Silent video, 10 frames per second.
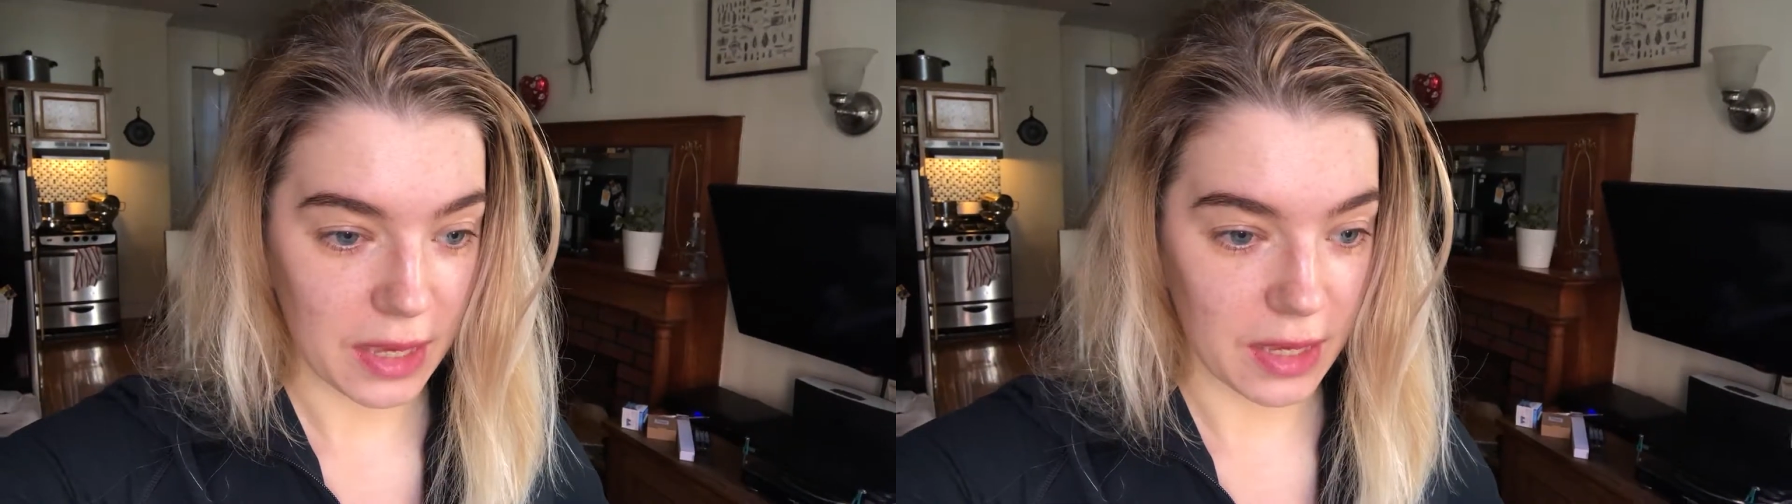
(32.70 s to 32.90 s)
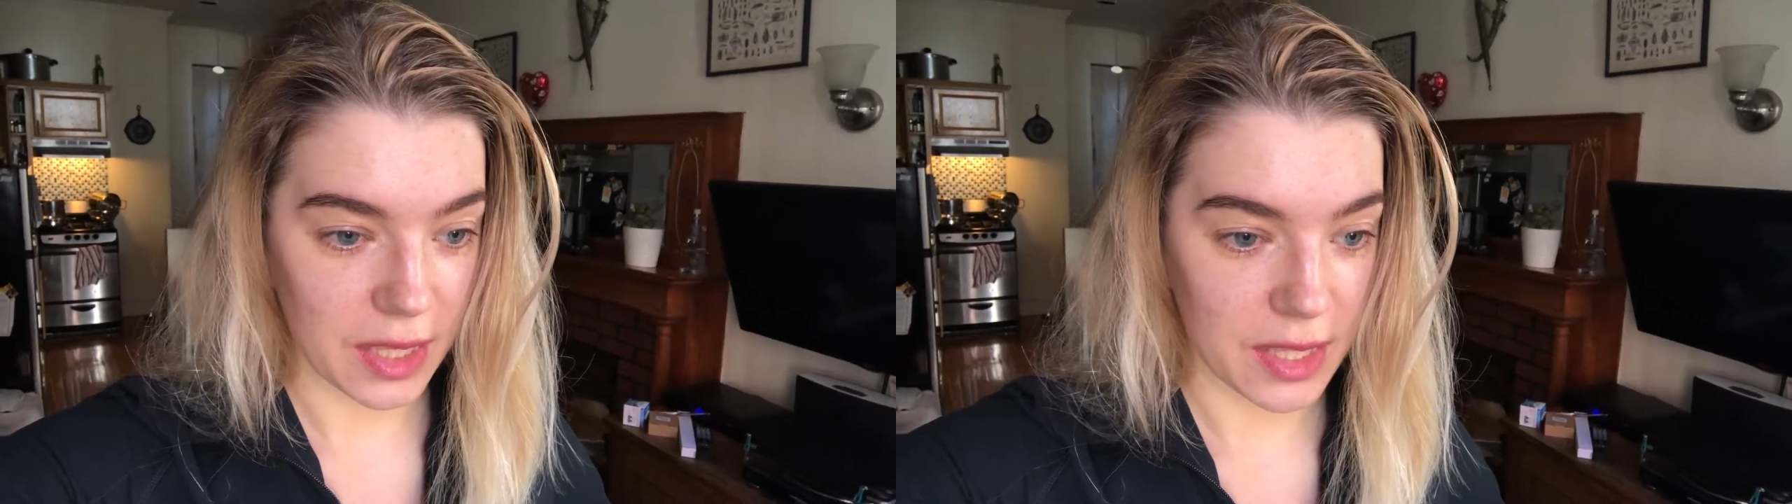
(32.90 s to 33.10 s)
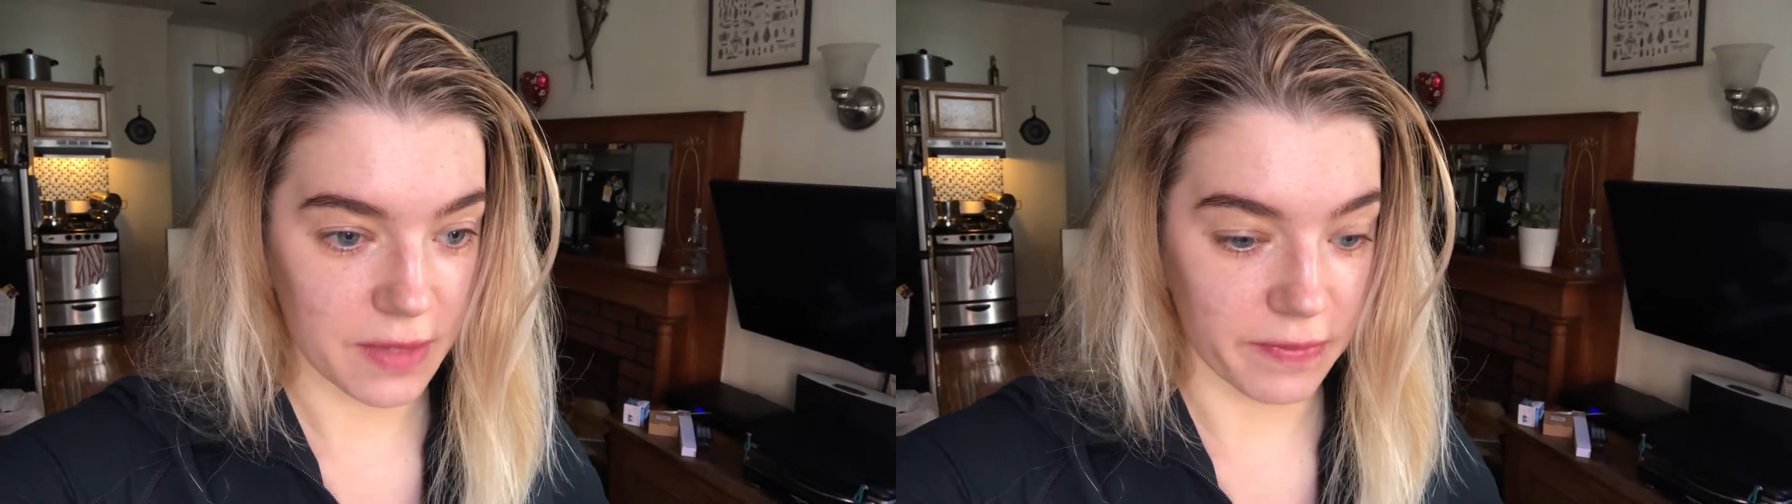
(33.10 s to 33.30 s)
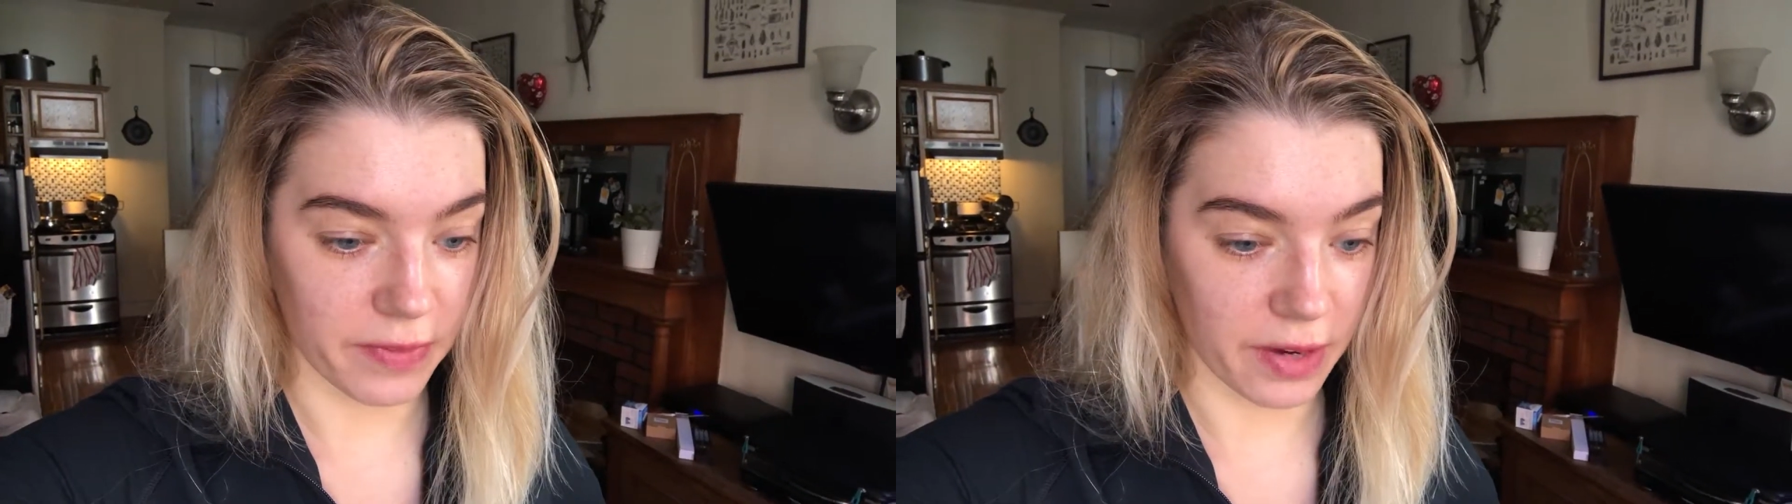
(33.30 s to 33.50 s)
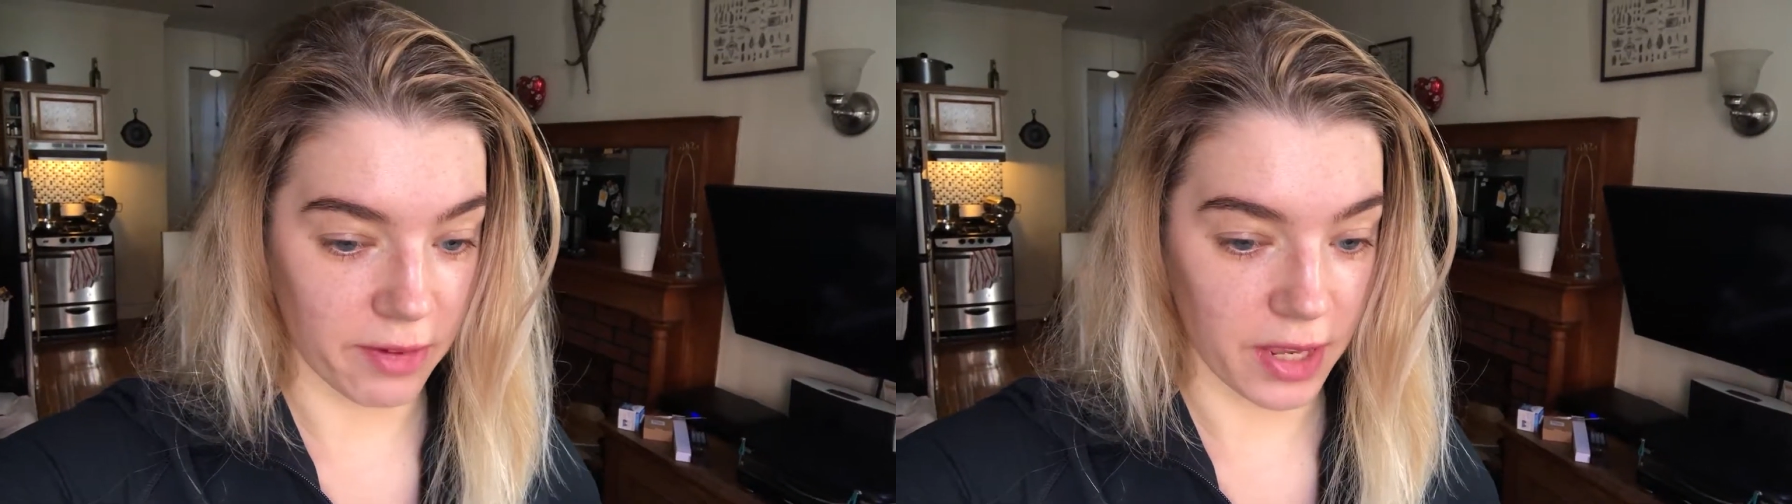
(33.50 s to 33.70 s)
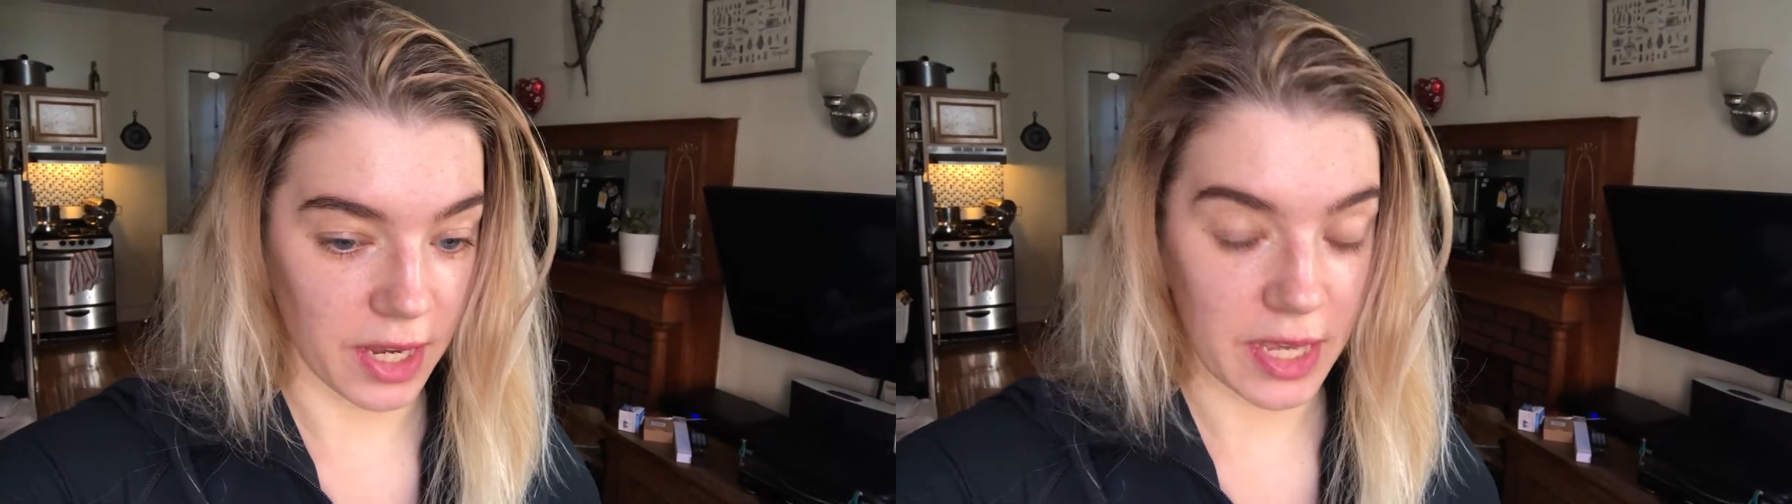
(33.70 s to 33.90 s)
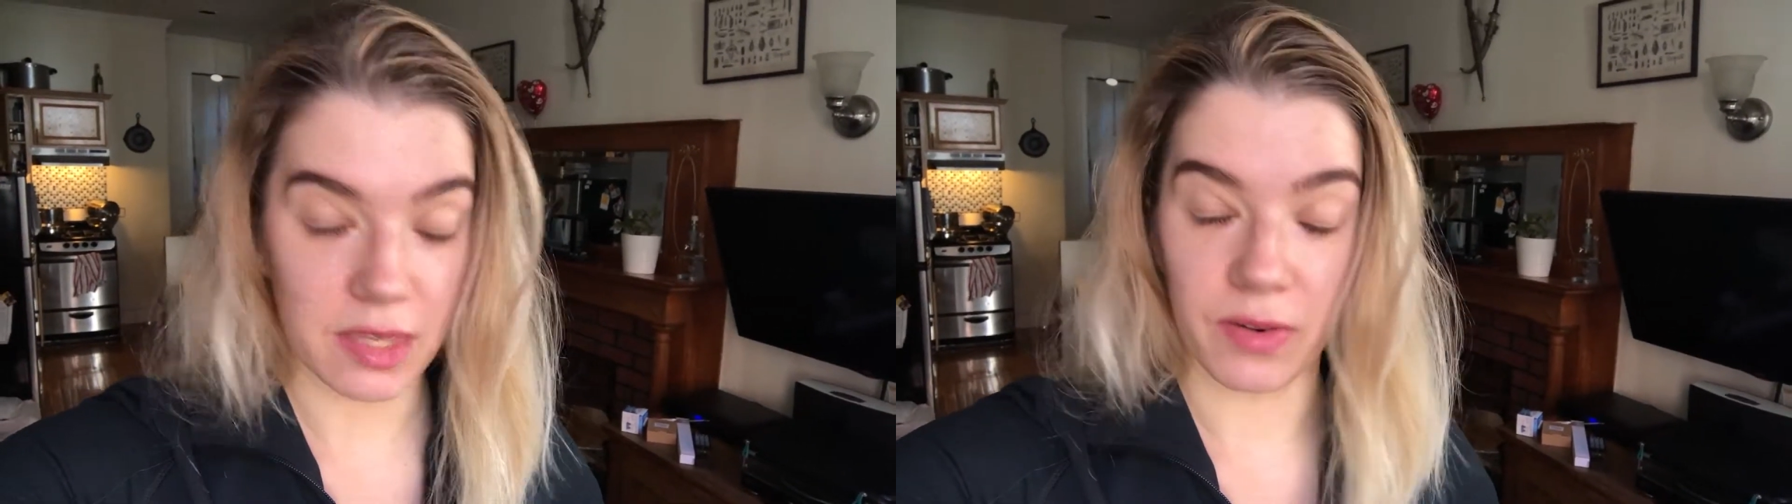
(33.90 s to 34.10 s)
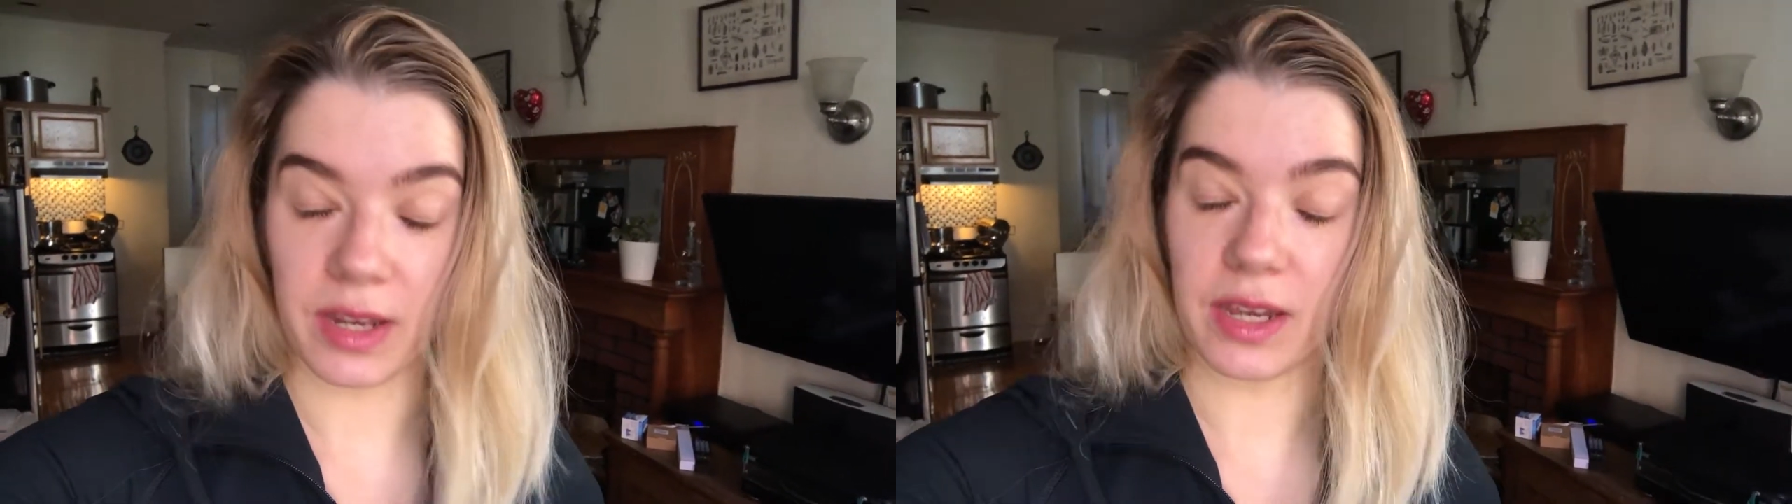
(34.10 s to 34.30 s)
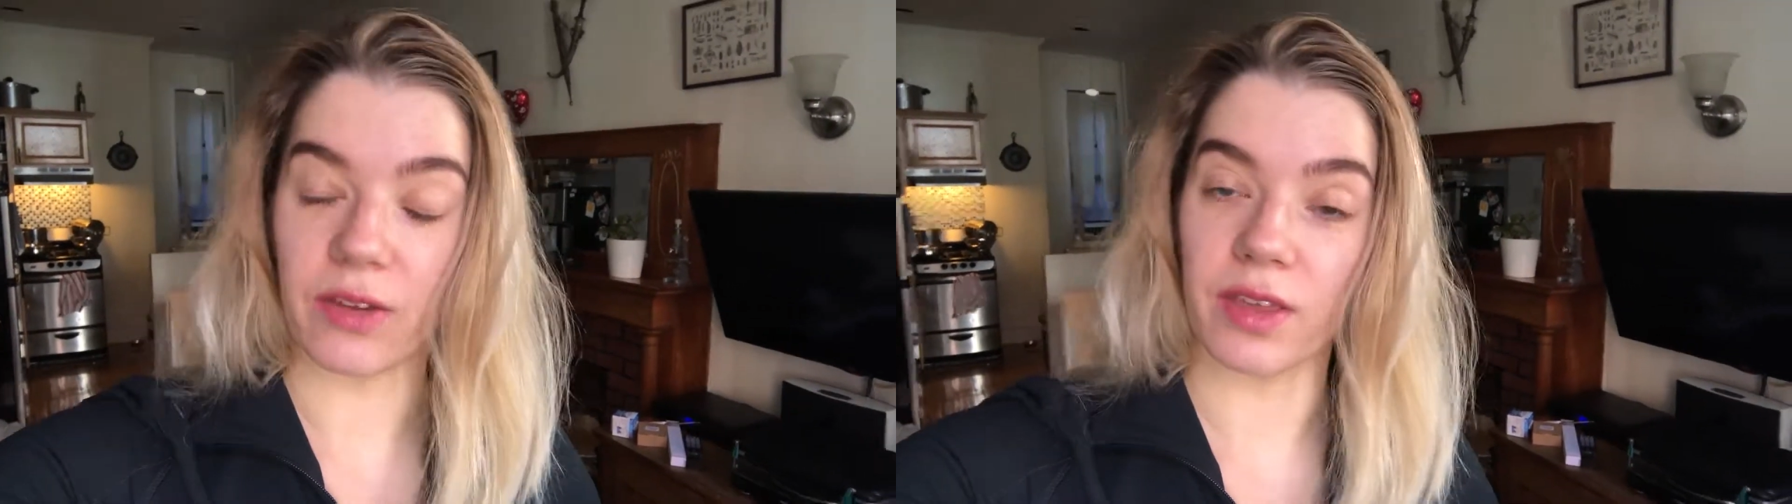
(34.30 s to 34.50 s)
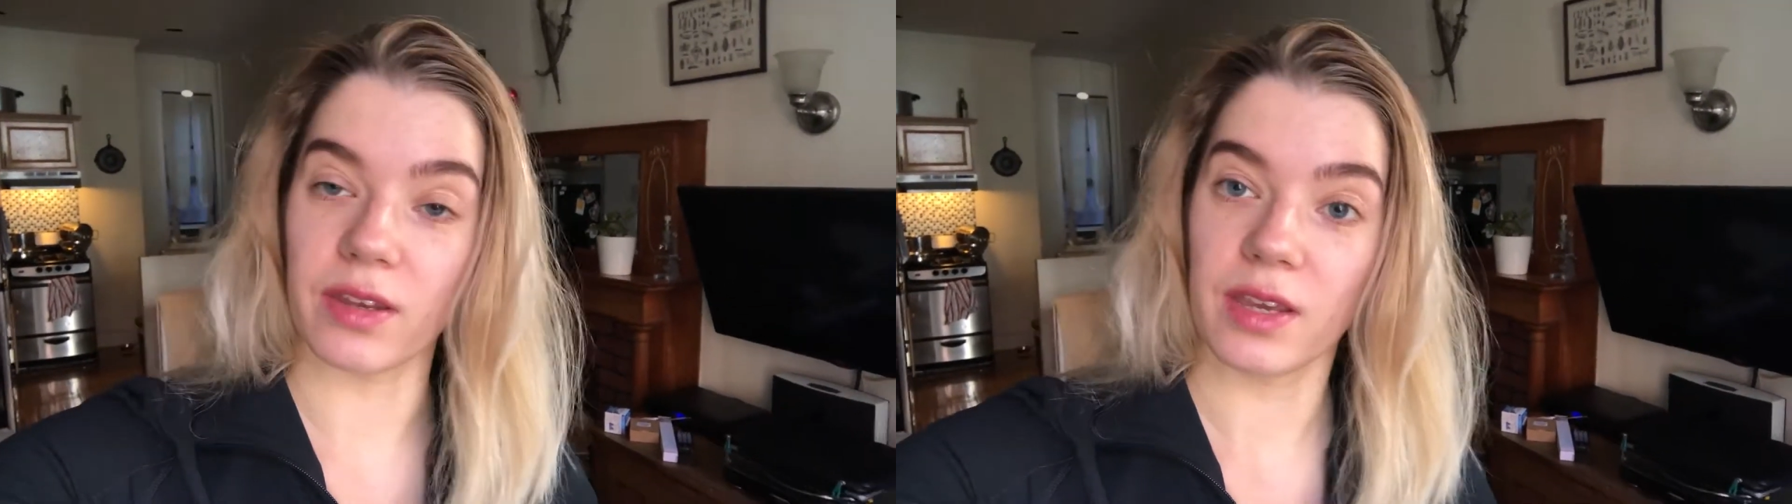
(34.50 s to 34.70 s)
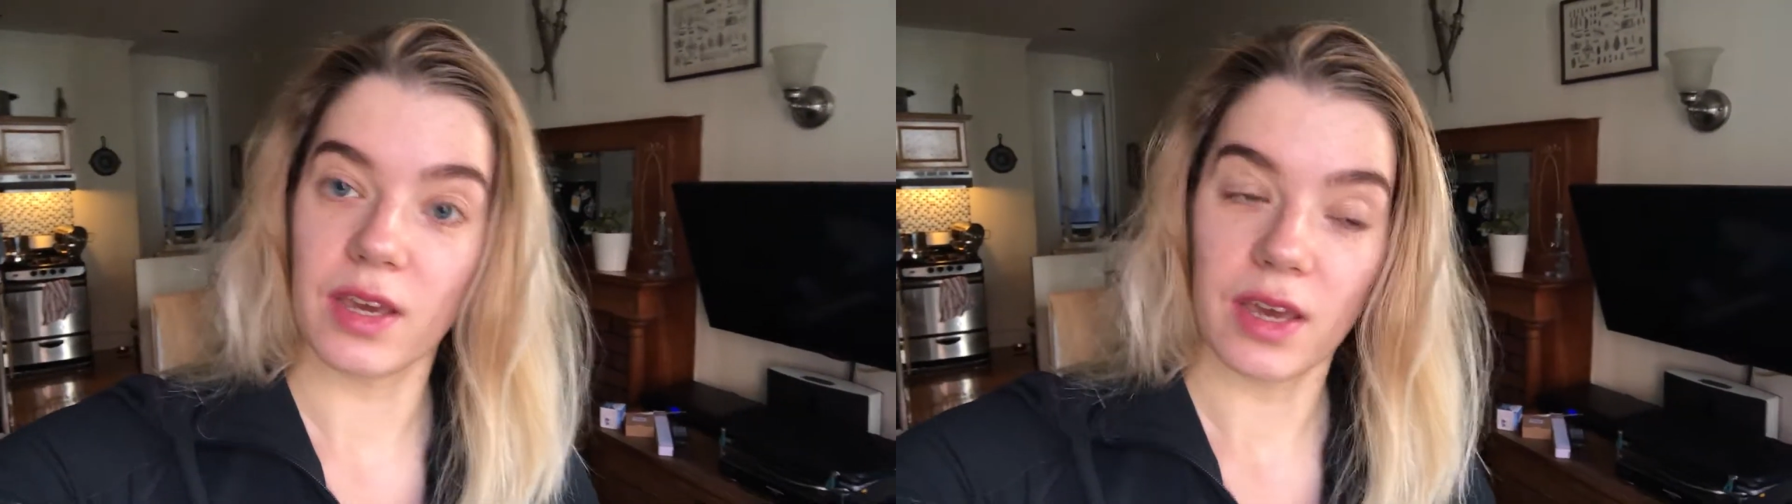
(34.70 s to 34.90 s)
it's very nice right now that